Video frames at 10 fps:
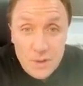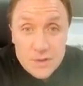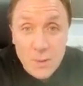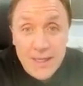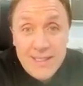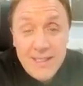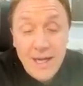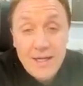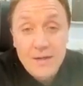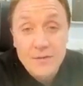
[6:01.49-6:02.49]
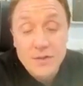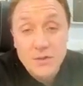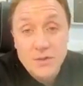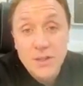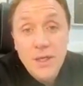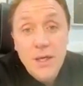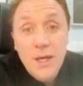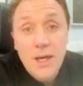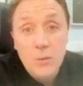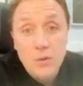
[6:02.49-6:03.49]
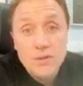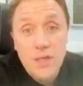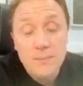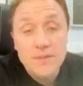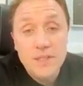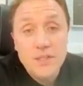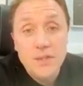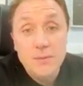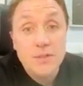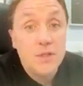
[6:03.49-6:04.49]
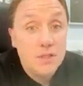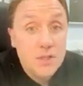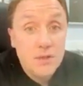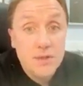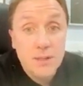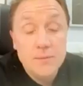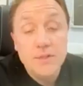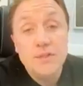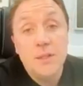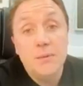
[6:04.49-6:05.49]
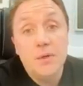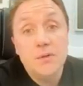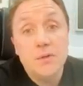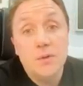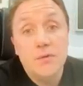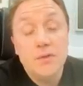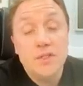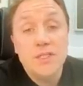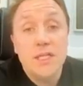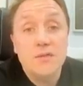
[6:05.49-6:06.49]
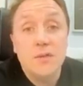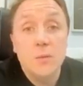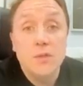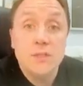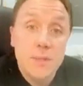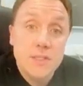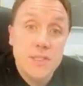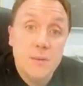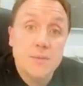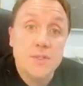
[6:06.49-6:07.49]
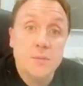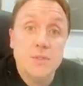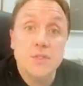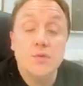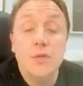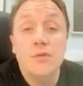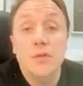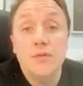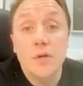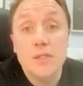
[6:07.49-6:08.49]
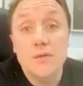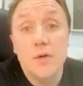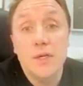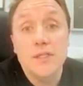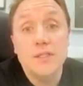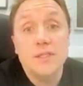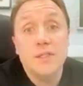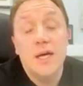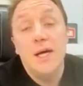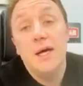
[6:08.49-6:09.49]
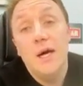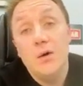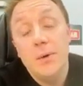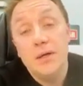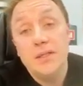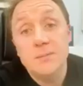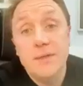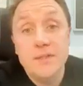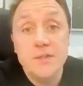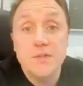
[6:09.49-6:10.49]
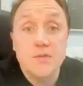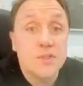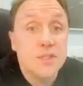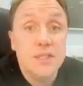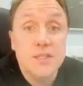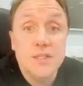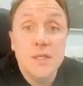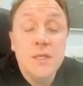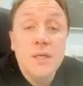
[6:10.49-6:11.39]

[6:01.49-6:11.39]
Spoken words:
So if a judge awards compensation, which is called general damages, they would also, if you're successful, award special damages, which is a refund of your loss of earnings, out-of-pocket expenses, receipts,